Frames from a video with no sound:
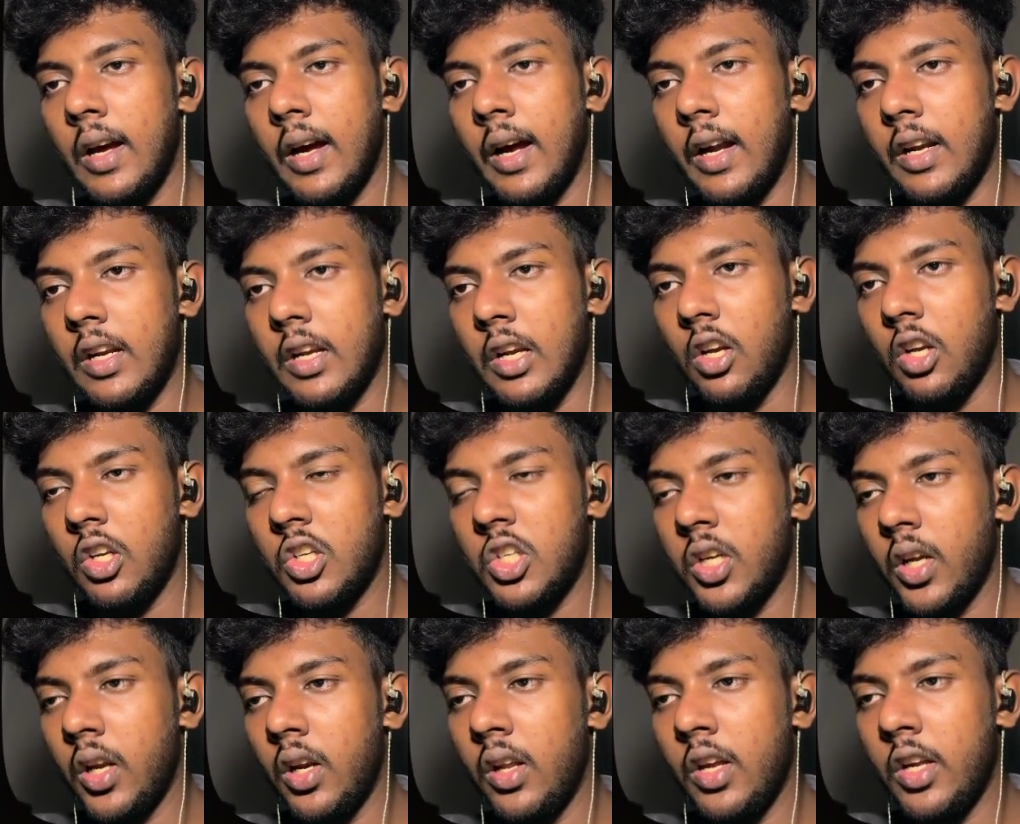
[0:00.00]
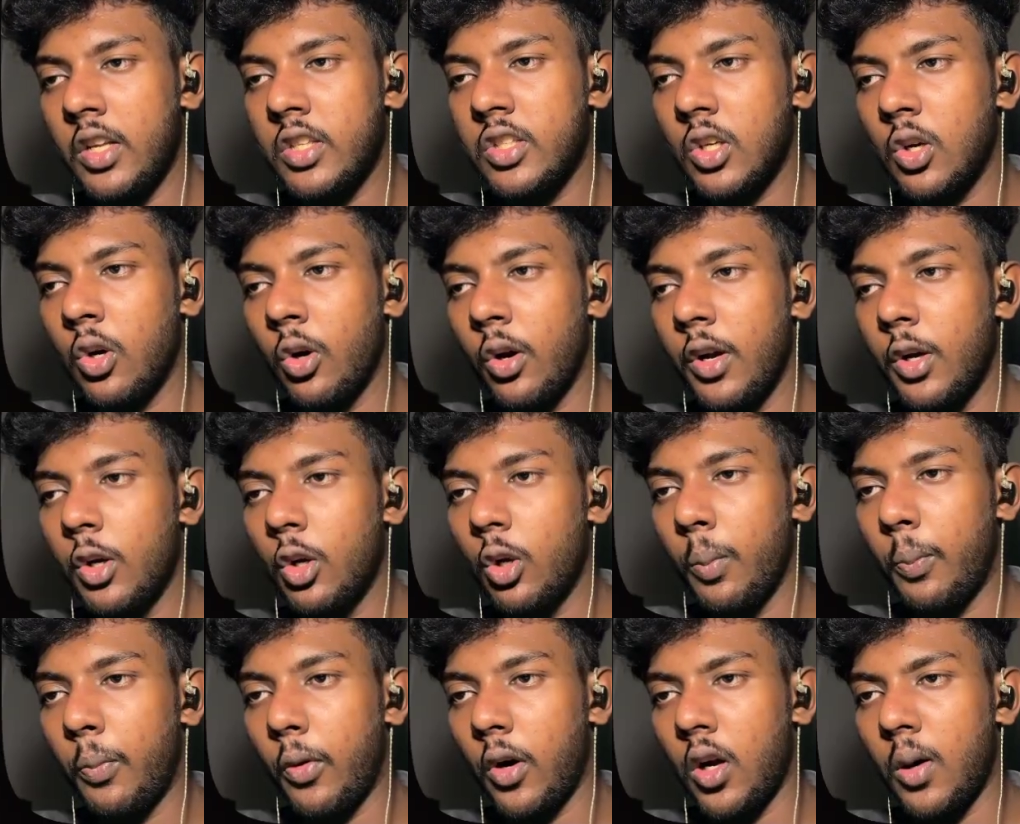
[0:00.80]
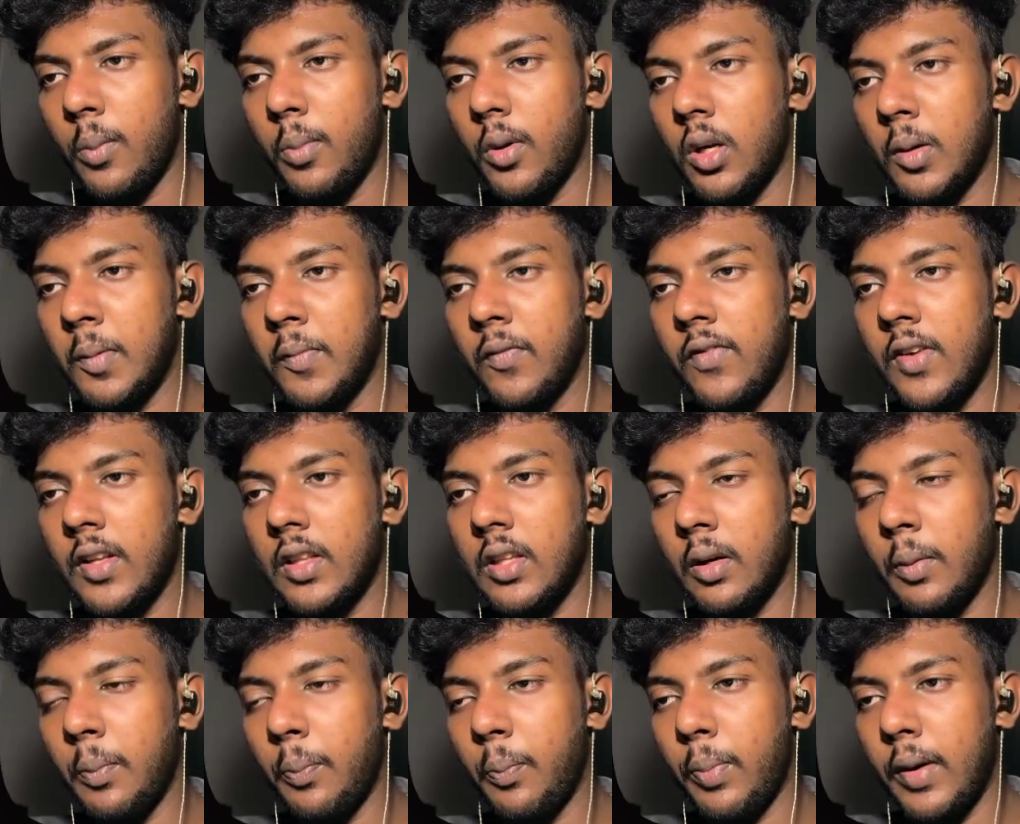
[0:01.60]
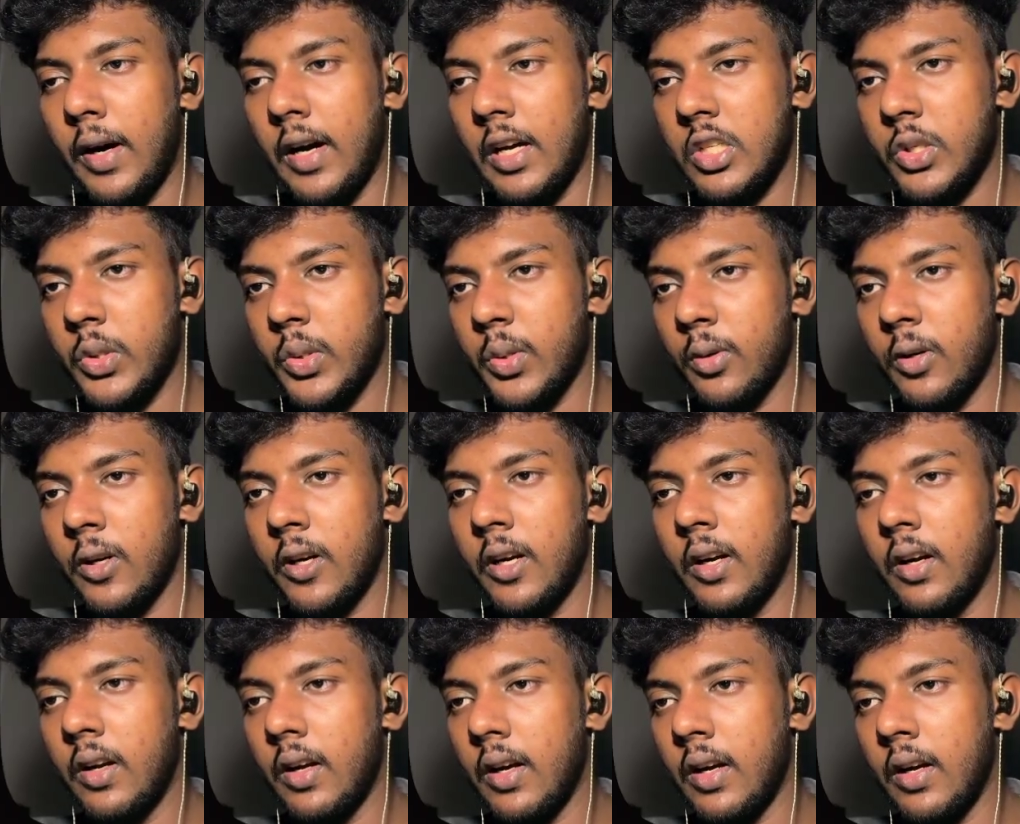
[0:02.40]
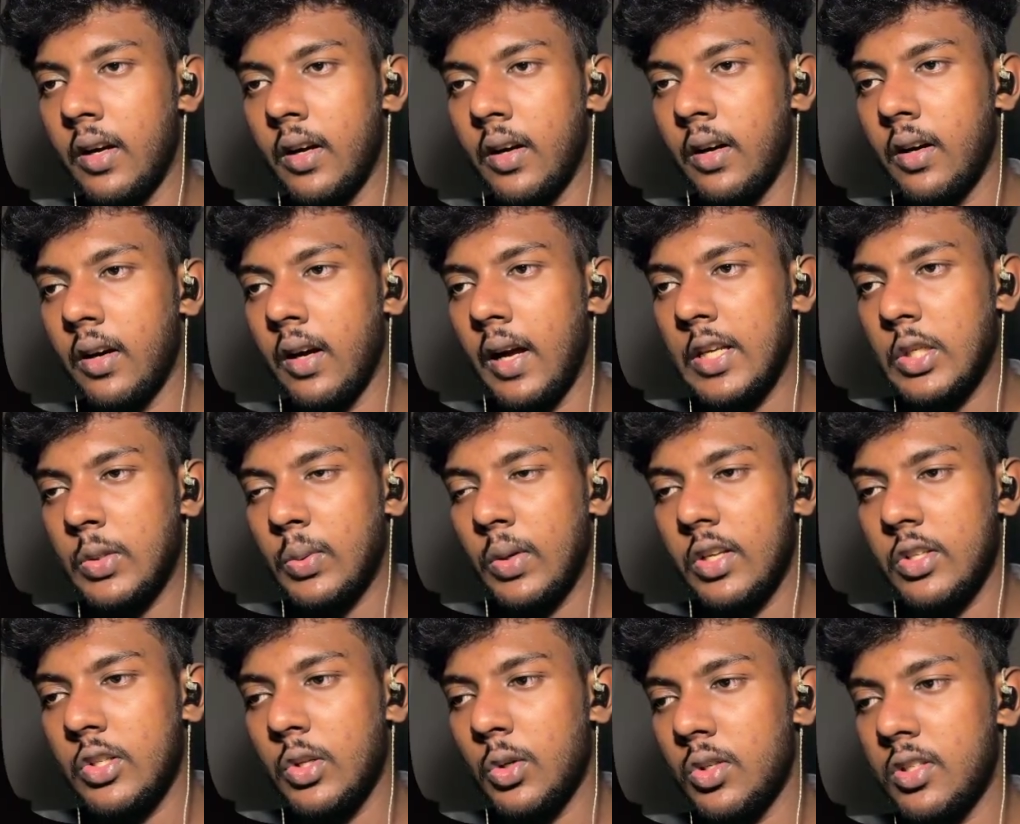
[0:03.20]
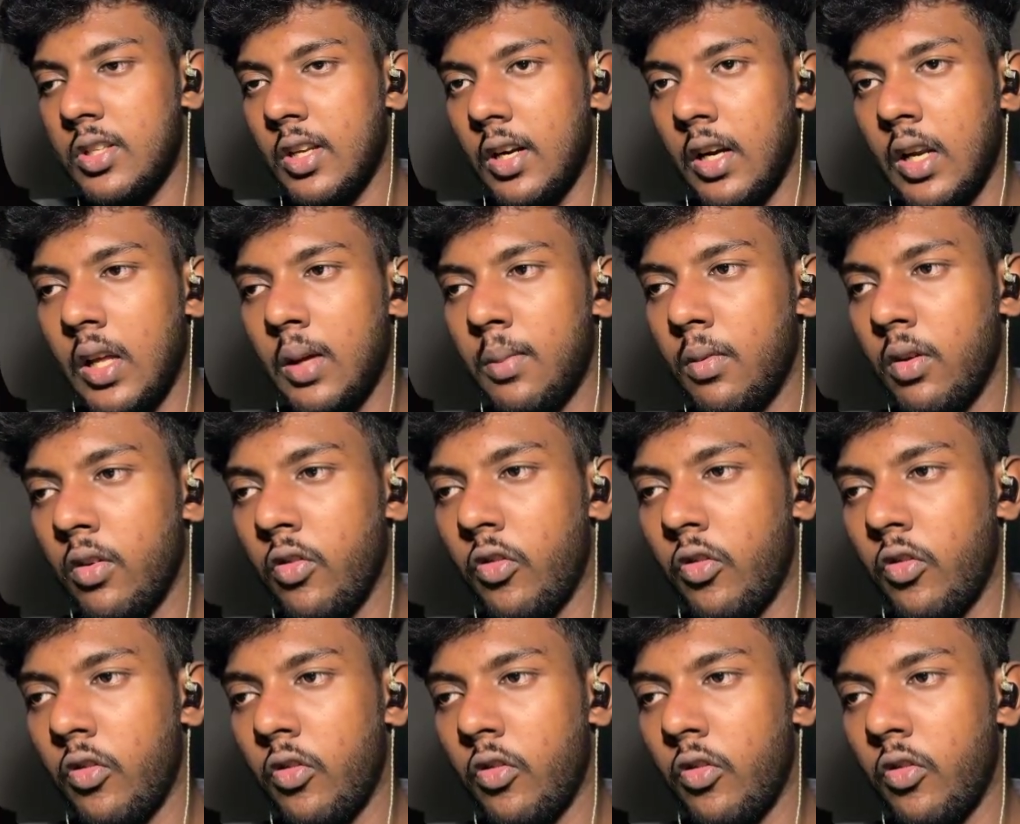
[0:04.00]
and initially it's going to prompt up with a password as well as username.